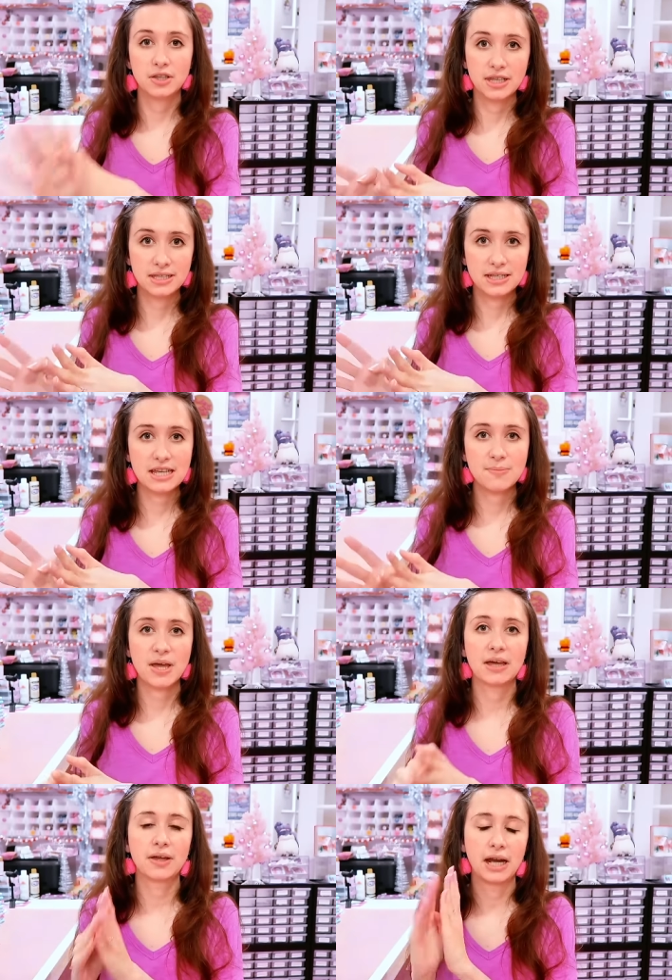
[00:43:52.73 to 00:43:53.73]
to this
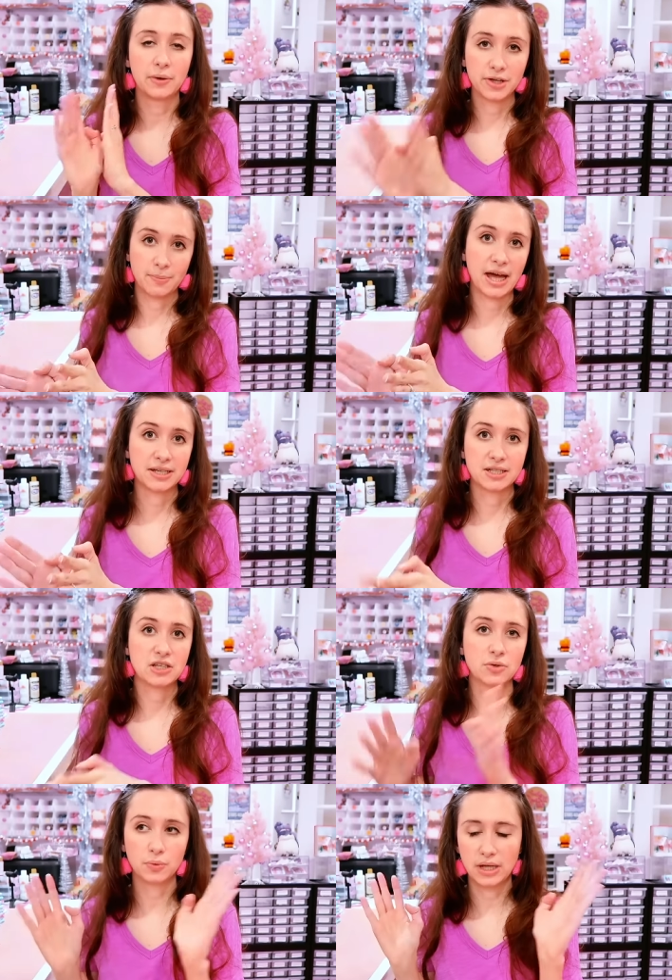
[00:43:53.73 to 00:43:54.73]
email and I will get back
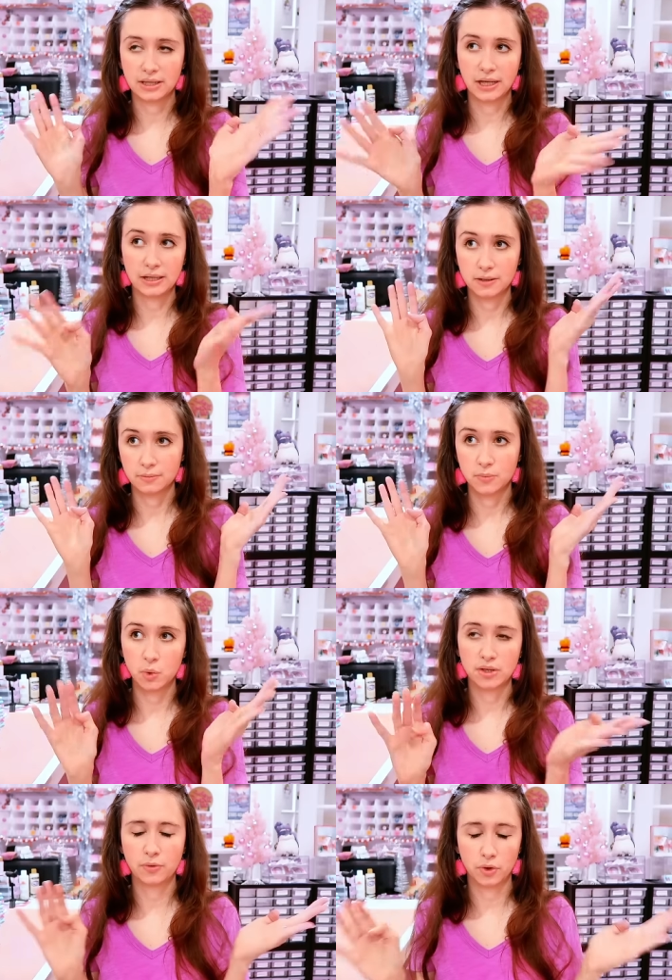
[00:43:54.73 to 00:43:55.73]
to you in like
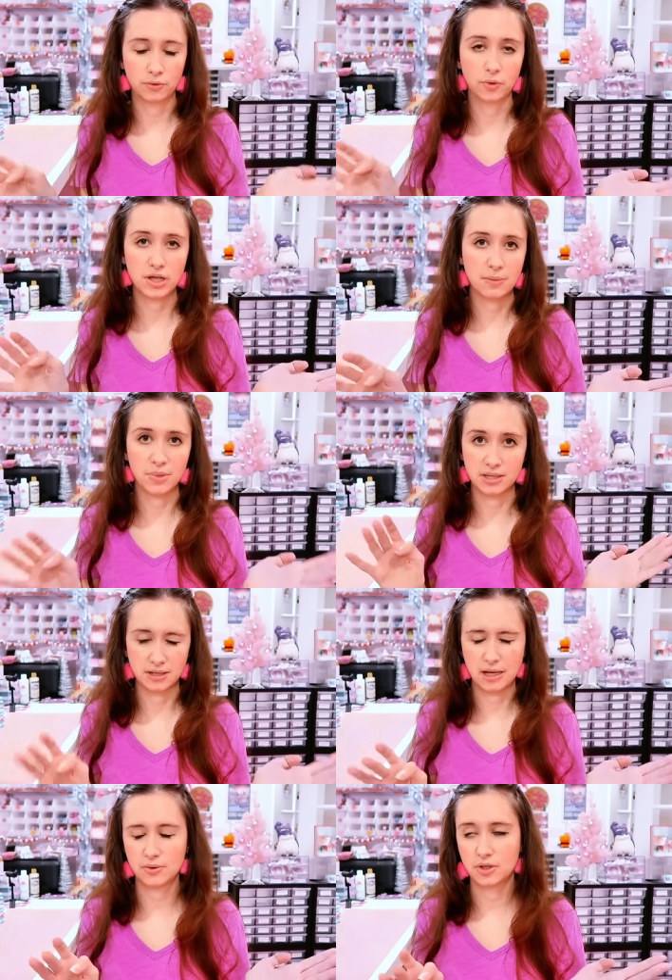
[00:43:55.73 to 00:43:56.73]
24 to 48
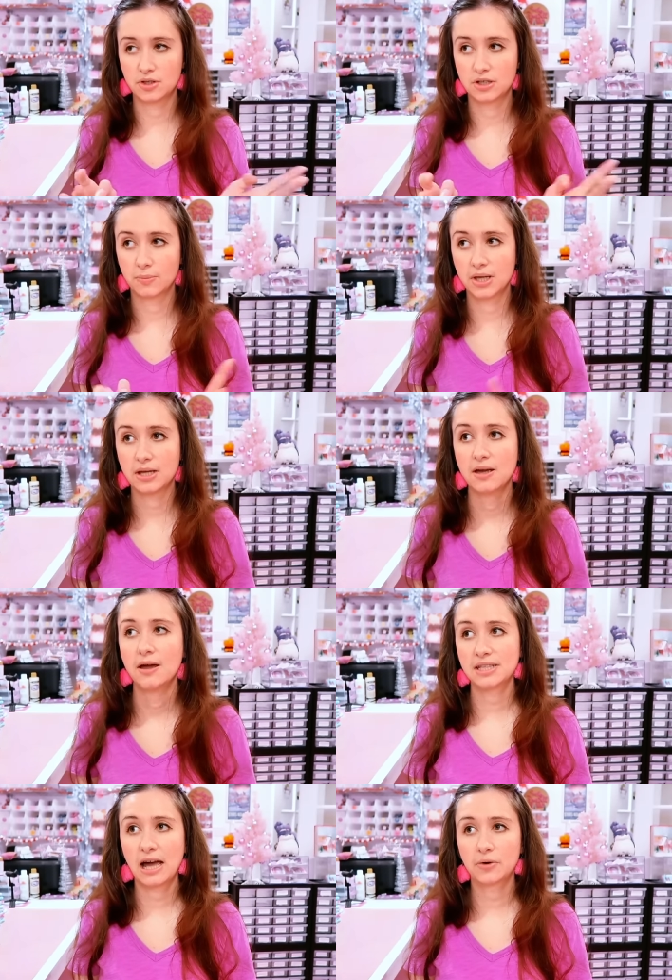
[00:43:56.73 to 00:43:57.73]
business hours or something
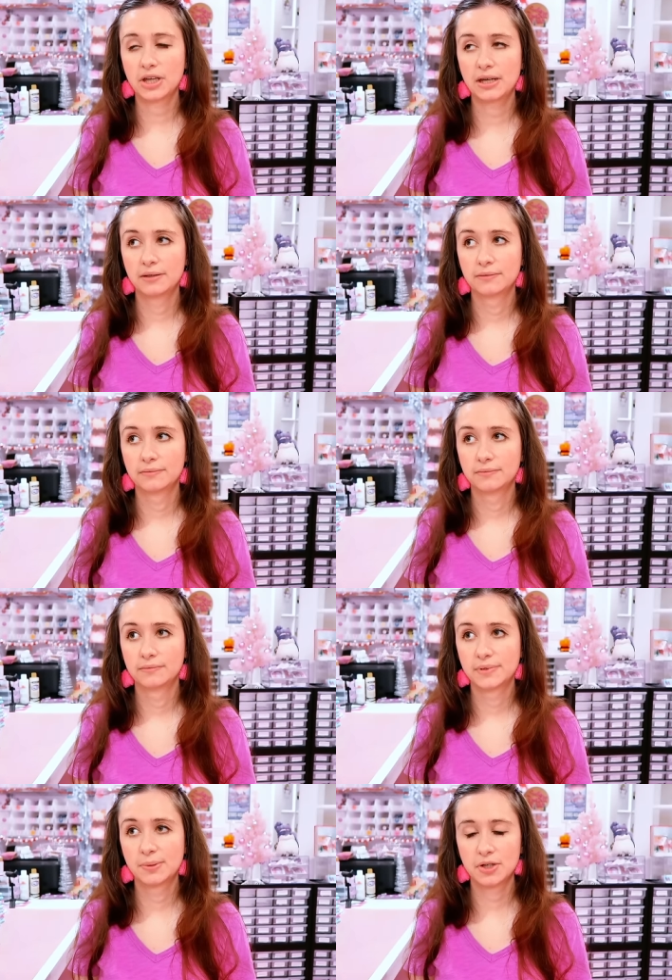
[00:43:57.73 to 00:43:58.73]
because I'll get
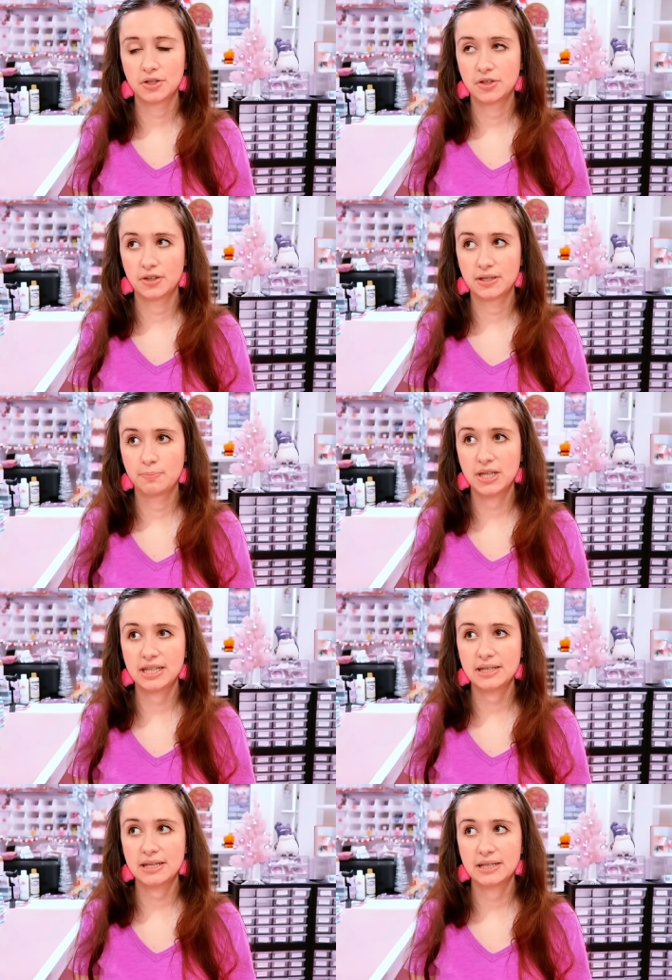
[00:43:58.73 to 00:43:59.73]
especially during this
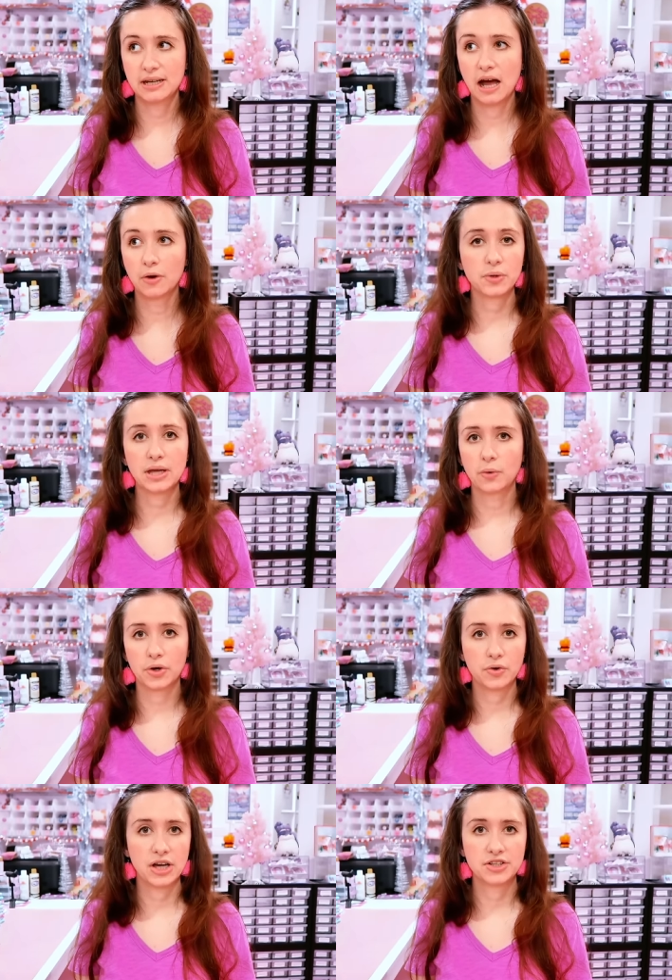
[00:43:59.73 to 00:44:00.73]
busy season, I'll get order